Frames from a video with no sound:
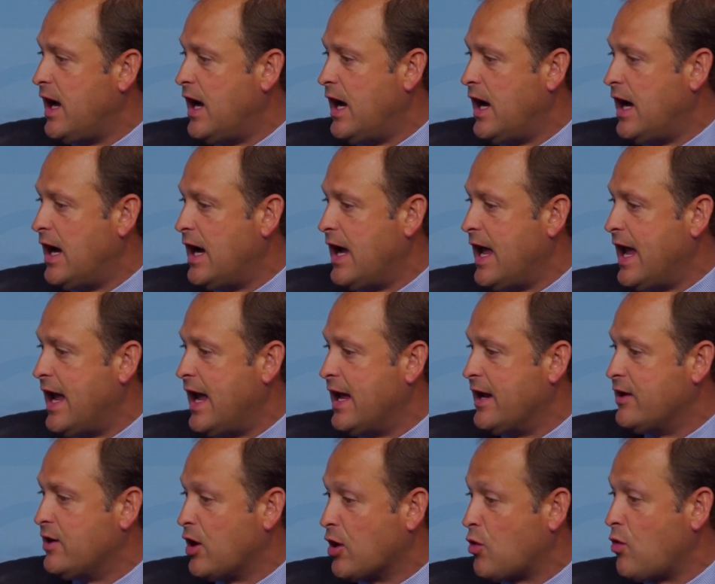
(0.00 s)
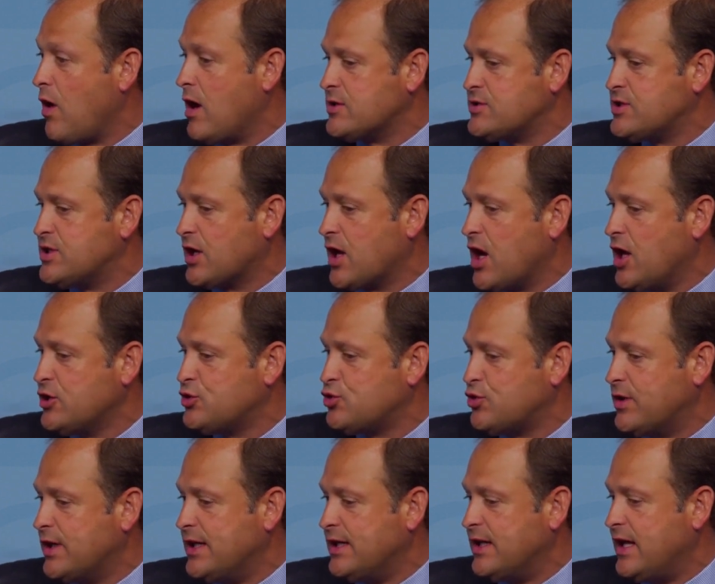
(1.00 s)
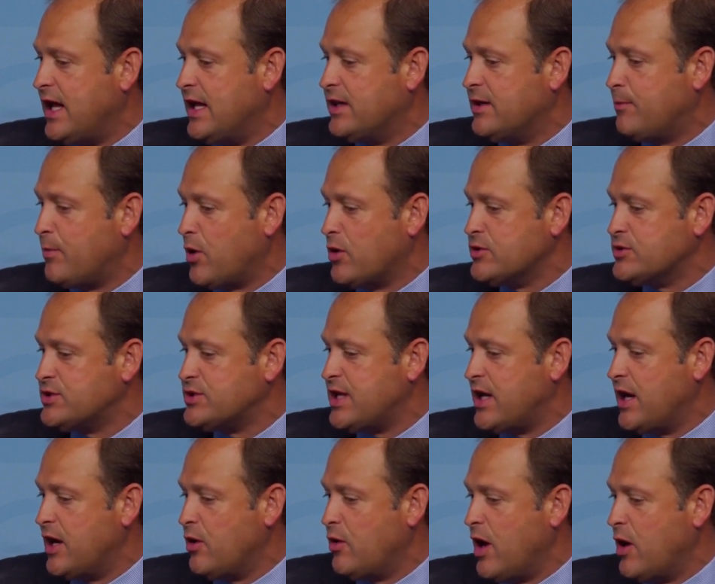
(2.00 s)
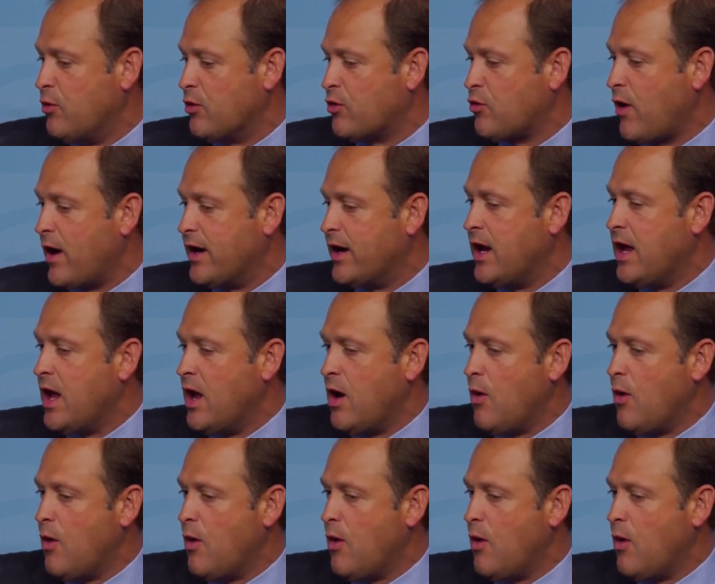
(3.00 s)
and across the country and the burdens that it, it would create.